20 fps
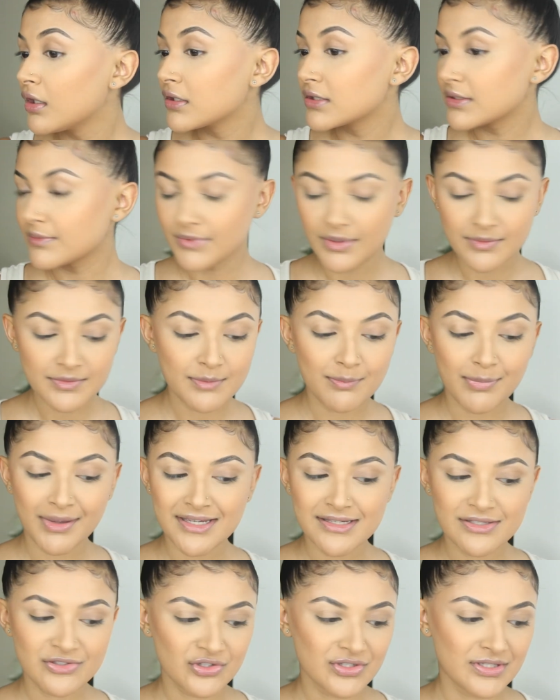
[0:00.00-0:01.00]
Sometimes a
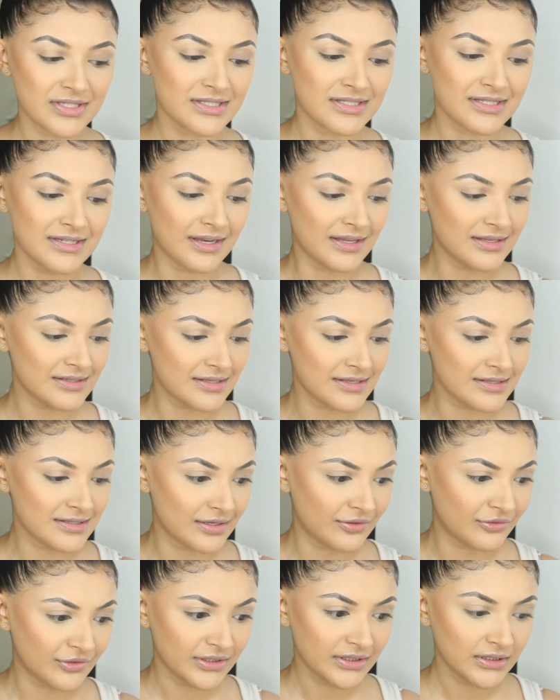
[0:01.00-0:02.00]
base just isn't
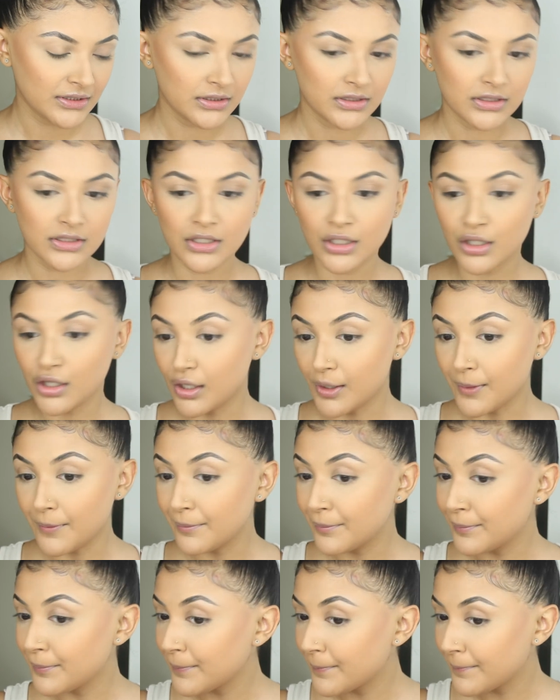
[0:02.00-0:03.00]
necessary,
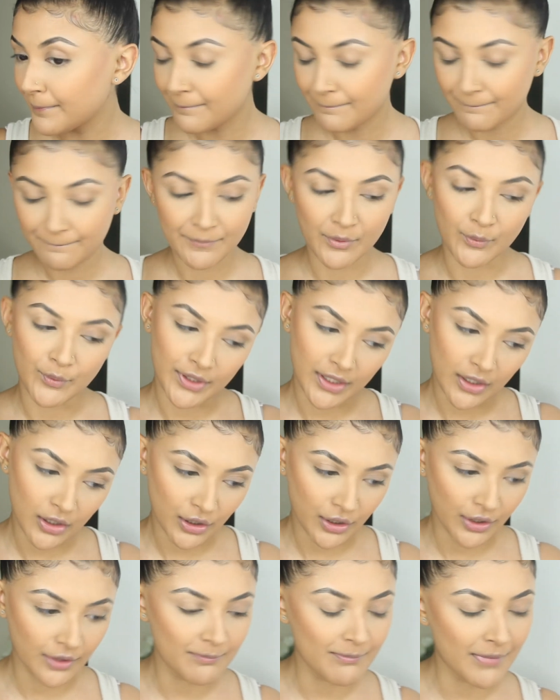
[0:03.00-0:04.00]
but we are
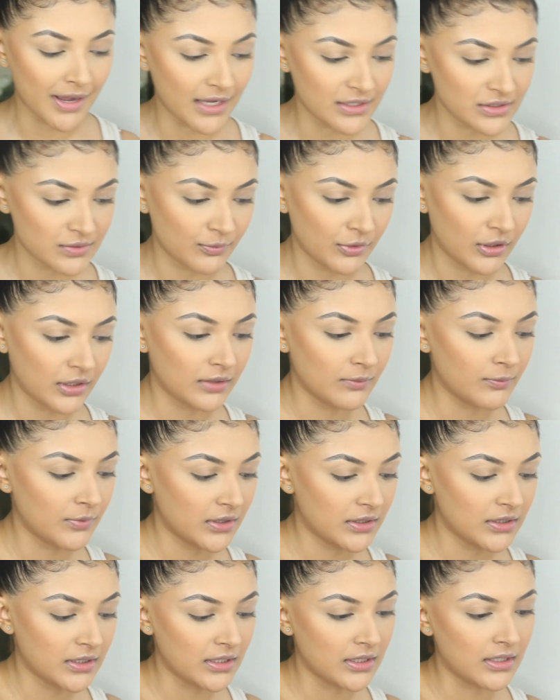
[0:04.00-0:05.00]
going matte, so I'm going in
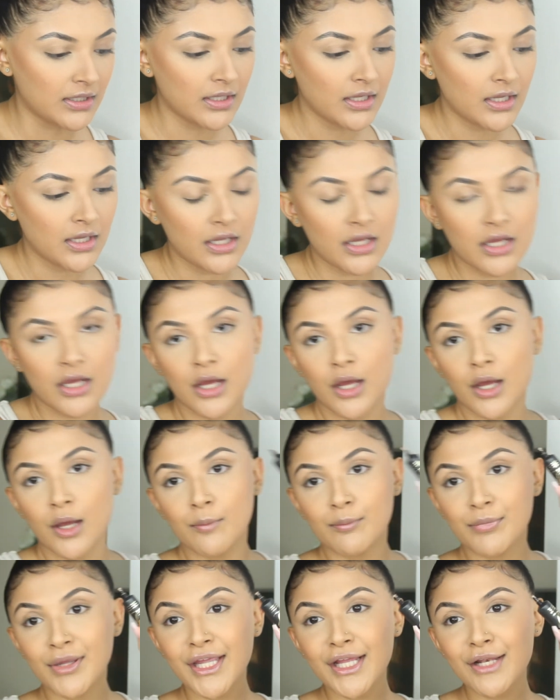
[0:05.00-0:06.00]
with the
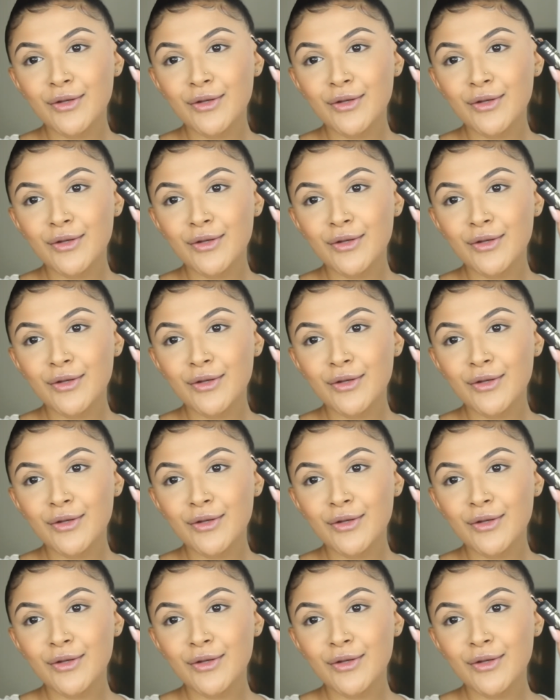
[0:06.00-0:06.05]
P.